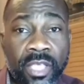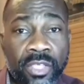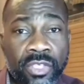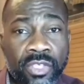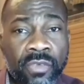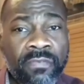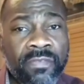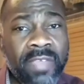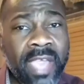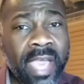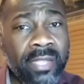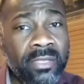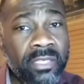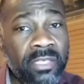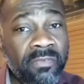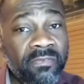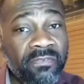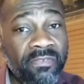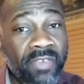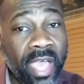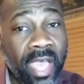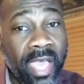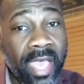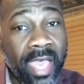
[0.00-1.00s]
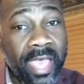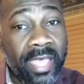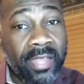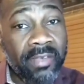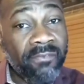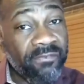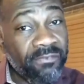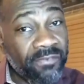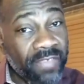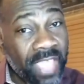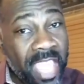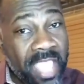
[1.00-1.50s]
You've got to find
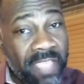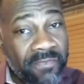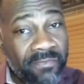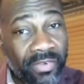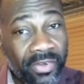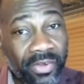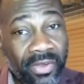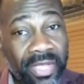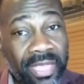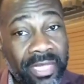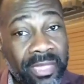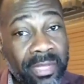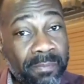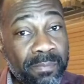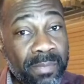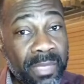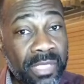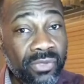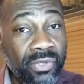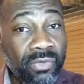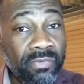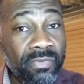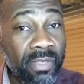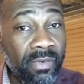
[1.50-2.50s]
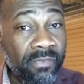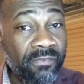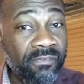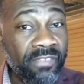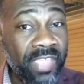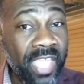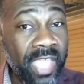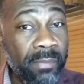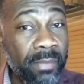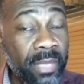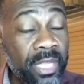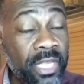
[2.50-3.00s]
favor in the midst of your
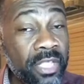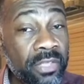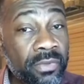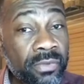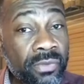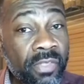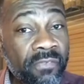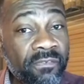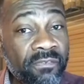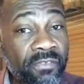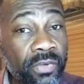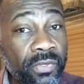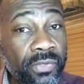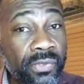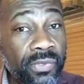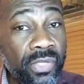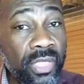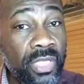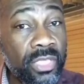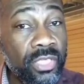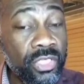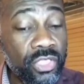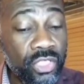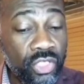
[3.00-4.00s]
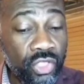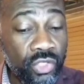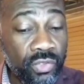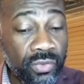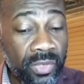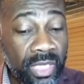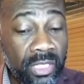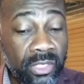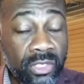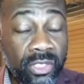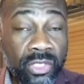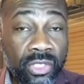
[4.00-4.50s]
famine. Here's the first thing that you
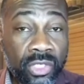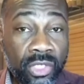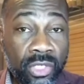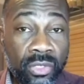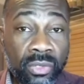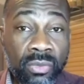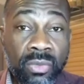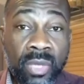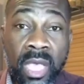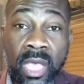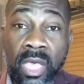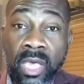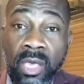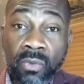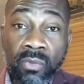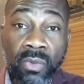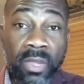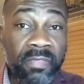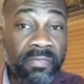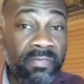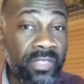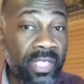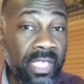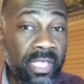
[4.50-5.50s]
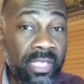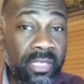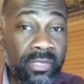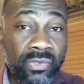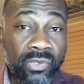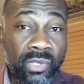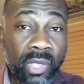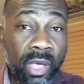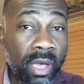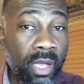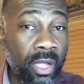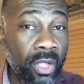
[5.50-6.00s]
need to do when
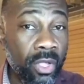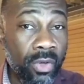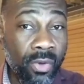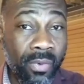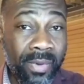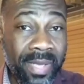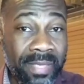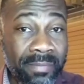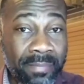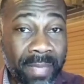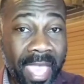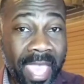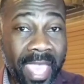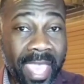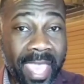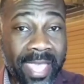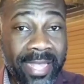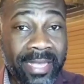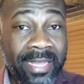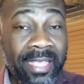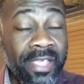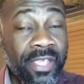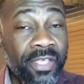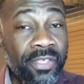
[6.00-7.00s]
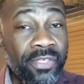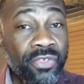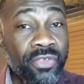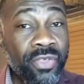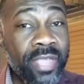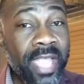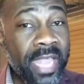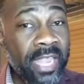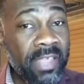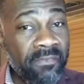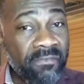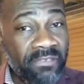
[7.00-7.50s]
things are going bad. You
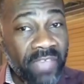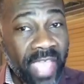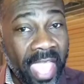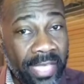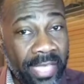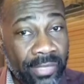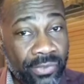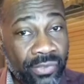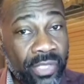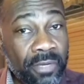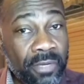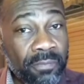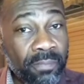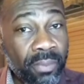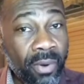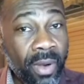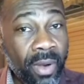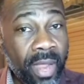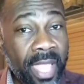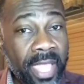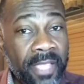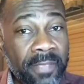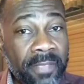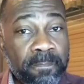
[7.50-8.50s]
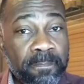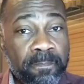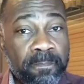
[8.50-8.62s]
got to fast and pray.